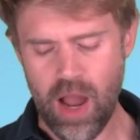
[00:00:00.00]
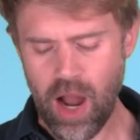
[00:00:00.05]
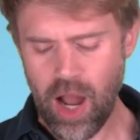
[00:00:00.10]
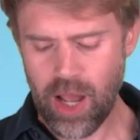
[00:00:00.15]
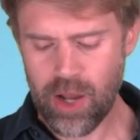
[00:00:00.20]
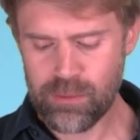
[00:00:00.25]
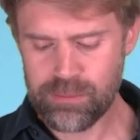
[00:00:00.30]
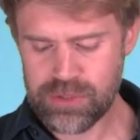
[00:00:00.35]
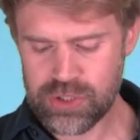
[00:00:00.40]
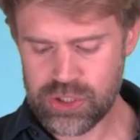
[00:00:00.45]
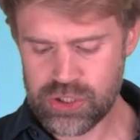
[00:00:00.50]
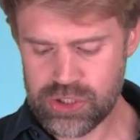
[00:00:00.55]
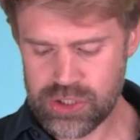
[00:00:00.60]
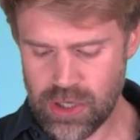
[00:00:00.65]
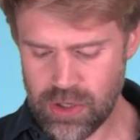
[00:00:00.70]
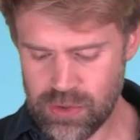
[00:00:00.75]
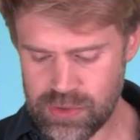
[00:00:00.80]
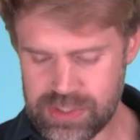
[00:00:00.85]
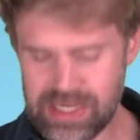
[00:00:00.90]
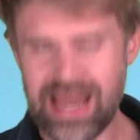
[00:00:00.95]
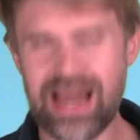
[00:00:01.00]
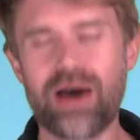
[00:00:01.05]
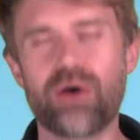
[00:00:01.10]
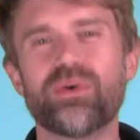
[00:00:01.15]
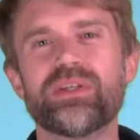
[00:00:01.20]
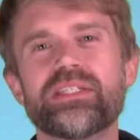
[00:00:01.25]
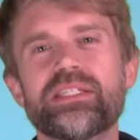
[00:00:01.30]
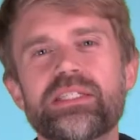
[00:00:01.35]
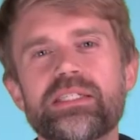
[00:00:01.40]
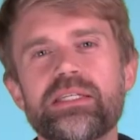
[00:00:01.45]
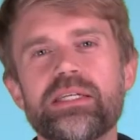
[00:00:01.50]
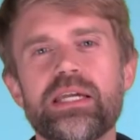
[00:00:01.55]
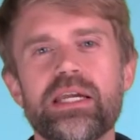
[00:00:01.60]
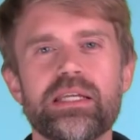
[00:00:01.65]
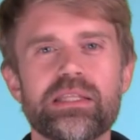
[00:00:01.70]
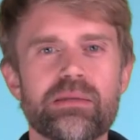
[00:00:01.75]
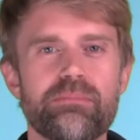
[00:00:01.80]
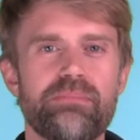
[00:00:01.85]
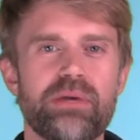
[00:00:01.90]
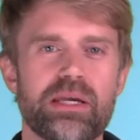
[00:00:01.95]
I hope this shows how
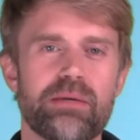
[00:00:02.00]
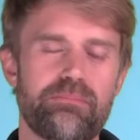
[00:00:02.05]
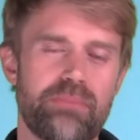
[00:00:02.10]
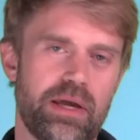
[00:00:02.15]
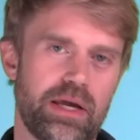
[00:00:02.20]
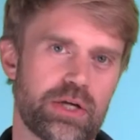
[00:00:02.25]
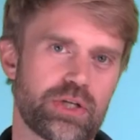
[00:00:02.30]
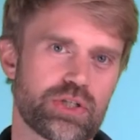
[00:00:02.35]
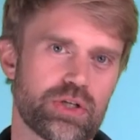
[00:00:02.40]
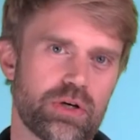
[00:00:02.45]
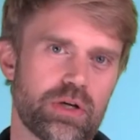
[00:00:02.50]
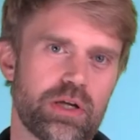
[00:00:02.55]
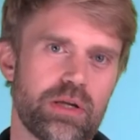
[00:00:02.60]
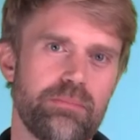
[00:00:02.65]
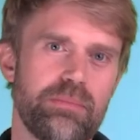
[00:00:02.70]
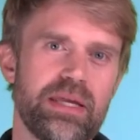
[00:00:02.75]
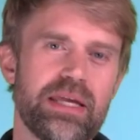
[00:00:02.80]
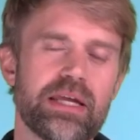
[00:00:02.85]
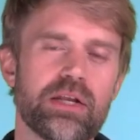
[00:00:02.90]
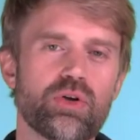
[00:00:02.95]
seeing the big picture can be